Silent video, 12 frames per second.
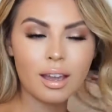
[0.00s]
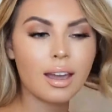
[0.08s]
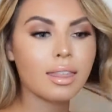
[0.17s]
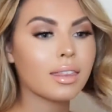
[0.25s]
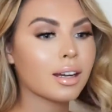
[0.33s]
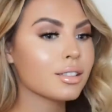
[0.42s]

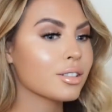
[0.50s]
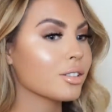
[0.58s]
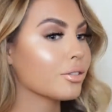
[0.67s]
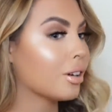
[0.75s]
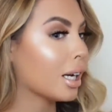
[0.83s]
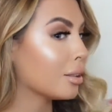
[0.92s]
And there's your
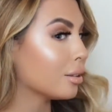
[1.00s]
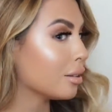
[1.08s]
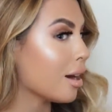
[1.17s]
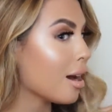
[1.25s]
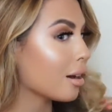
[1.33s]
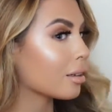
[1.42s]
final
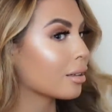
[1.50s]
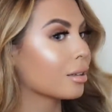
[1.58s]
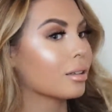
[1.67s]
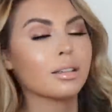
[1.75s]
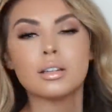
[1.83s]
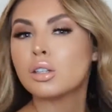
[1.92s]
look.
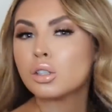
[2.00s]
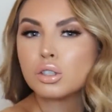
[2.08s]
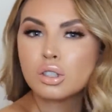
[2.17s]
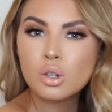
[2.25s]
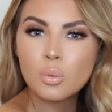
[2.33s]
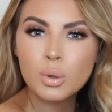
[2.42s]

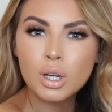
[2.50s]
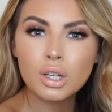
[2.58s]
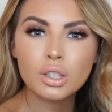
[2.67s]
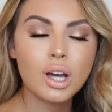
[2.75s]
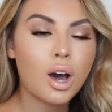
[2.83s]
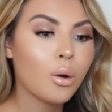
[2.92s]
Super
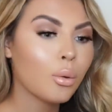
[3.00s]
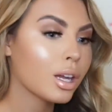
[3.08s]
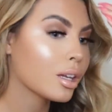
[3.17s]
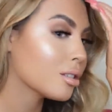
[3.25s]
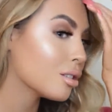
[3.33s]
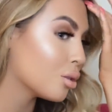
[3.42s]

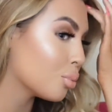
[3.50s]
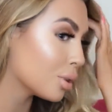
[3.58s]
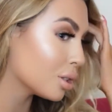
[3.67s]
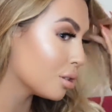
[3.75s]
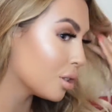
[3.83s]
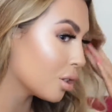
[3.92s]
glowy,
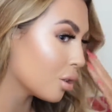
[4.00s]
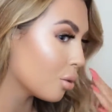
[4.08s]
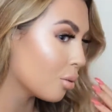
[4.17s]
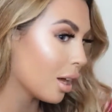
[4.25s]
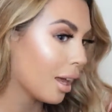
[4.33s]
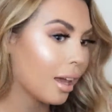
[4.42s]
super
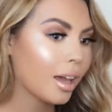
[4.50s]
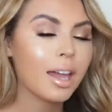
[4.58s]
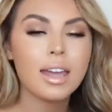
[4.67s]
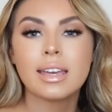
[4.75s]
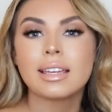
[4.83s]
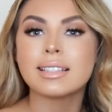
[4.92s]
dewy.
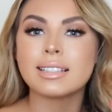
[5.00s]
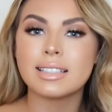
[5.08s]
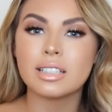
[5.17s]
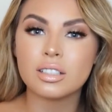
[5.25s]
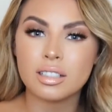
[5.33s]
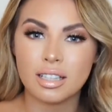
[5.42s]
It's
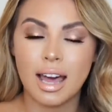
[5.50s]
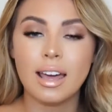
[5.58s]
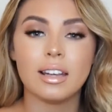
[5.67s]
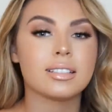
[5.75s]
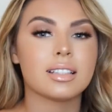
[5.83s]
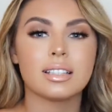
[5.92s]
still set
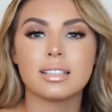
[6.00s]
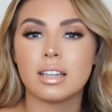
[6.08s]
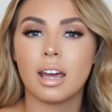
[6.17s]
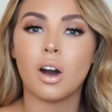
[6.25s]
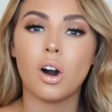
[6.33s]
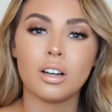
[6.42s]
and it's going to
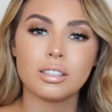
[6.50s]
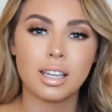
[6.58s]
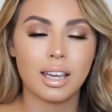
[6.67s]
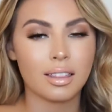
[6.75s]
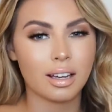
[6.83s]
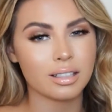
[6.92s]
stay all
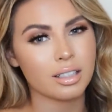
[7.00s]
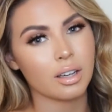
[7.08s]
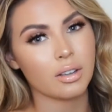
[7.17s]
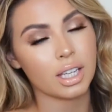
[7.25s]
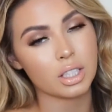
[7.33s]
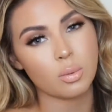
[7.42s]
day.
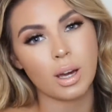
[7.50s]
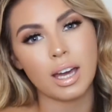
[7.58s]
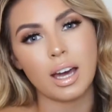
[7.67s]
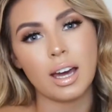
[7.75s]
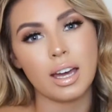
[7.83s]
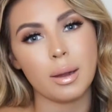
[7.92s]
That's
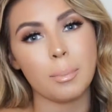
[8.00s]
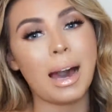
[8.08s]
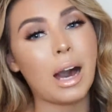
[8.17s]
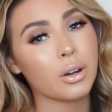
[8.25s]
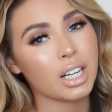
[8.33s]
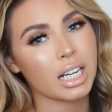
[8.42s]
why I
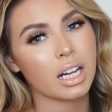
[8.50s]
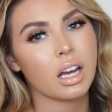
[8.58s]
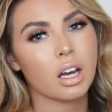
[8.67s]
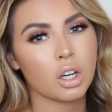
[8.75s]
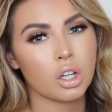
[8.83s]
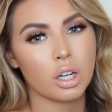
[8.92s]
powdered it
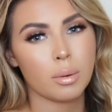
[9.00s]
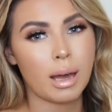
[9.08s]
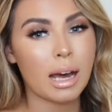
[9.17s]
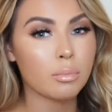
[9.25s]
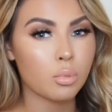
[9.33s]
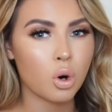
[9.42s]
a good
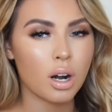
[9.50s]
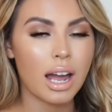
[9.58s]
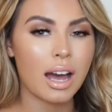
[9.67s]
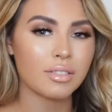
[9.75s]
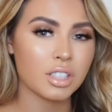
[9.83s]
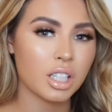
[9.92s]
amount more
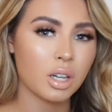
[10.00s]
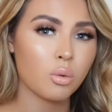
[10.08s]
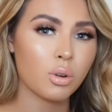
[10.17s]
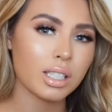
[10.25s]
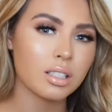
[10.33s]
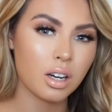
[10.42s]
after it
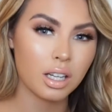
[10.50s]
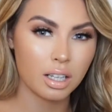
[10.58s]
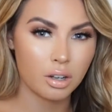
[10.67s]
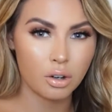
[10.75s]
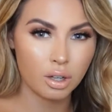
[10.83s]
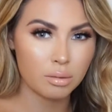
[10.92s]
was
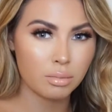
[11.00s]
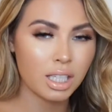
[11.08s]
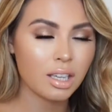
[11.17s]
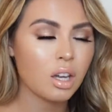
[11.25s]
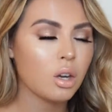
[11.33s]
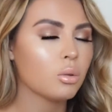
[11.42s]
already
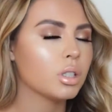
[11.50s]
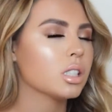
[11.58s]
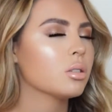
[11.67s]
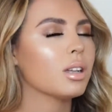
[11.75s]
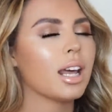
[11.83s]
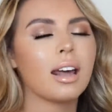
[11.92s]
creamy. We
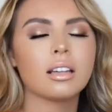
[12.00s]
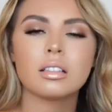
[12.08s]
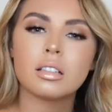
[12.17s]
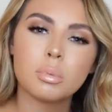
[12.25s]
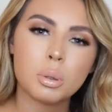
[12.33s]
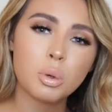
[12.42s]
just want to add a
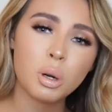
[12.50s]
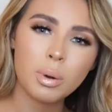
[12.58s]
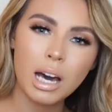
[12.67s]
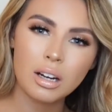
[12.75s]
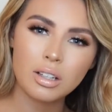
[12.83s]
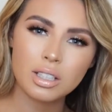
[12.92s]
little bit more
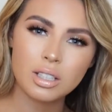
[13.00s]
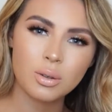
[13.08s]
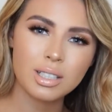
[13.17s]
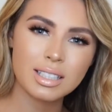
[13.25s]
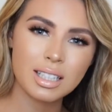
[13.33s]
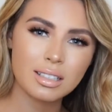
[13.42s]
powder so
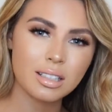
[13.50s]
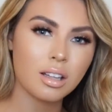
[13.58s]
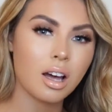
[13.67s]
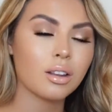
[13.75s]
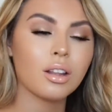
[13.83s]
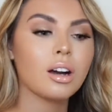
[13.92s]
it stays a
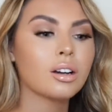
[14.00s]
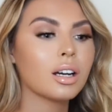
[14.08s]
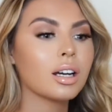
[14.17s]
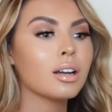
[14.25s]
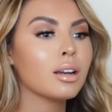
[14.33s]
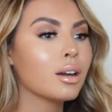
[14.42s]
lot
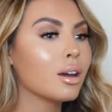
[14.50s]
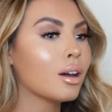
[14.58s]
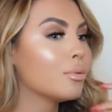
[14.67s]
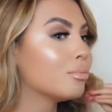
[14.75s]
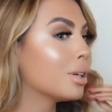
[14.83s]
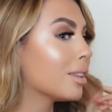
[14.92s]
longer.
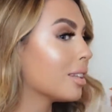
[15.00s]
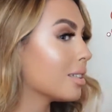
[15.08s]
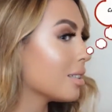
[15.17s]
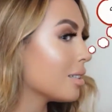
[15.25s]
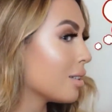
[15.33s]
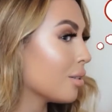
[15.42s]
But
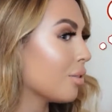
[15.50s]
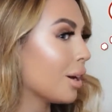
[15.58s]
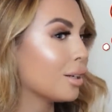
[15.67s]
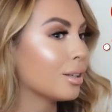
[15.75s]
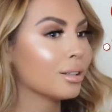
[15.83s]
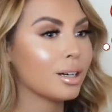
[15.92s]
this is the
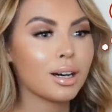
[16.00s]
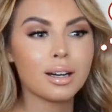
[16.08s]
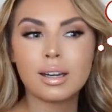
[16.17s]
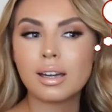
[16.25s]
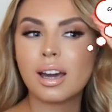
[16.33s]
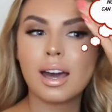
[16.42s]
final look.
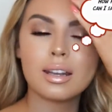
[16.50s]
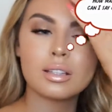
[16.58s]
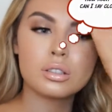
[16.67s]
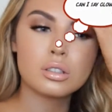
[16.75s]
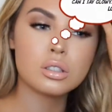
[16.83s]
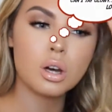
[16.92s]
And
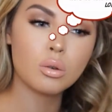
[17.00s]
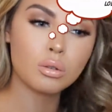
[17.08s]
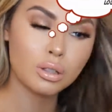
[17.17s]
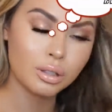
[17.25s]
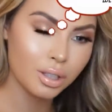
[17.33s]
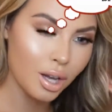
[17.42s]
it's so
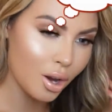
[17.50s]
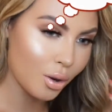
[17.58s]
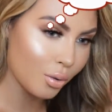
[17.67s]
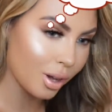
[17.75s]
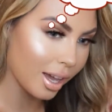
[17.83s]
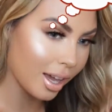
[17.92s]

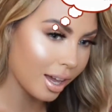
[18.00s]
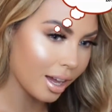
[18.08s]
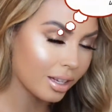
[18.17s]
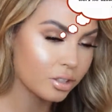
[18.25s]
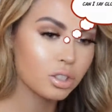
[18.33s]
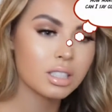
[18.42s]

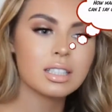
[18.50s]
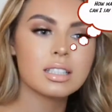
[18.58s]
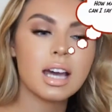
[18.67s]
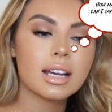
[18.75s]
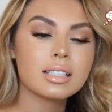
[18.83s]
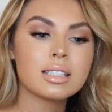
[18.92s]
glowy and just
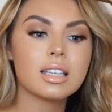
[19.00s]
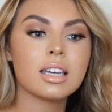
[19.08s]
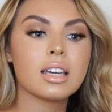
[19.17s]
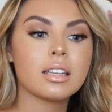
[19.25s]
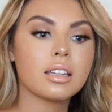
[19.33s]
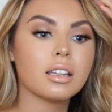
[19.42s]

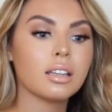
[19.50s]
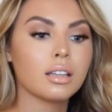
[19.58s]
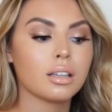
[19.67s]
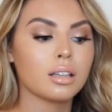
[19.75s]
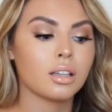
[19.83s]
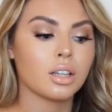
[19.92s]
sexy and
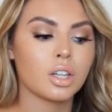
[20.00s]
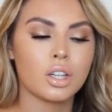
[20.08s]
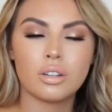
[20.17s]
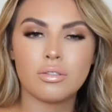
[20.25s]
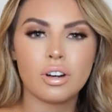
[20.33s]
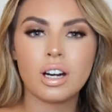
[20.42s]

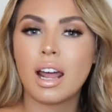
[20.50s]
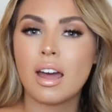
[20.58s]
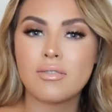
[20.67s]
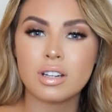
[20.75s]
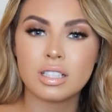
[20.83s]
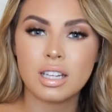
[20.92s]
good for an
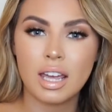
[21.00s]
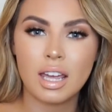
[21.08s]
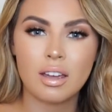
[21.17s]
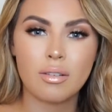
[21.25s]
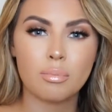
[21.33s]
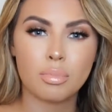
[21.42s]

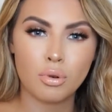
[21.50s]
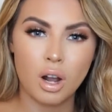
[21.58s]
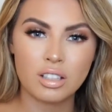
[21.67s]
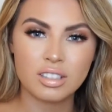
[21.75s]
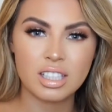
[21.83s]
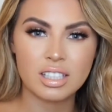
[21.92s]
everyday
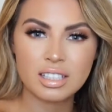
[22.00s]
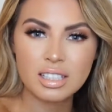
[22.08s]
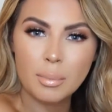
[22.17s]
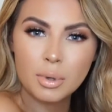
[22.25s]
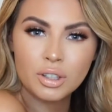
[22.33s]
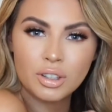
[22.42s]
bronzy
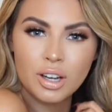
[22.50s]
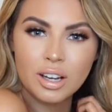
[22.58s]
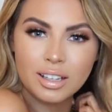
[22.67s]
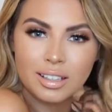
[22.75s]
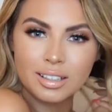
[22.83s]
summer look.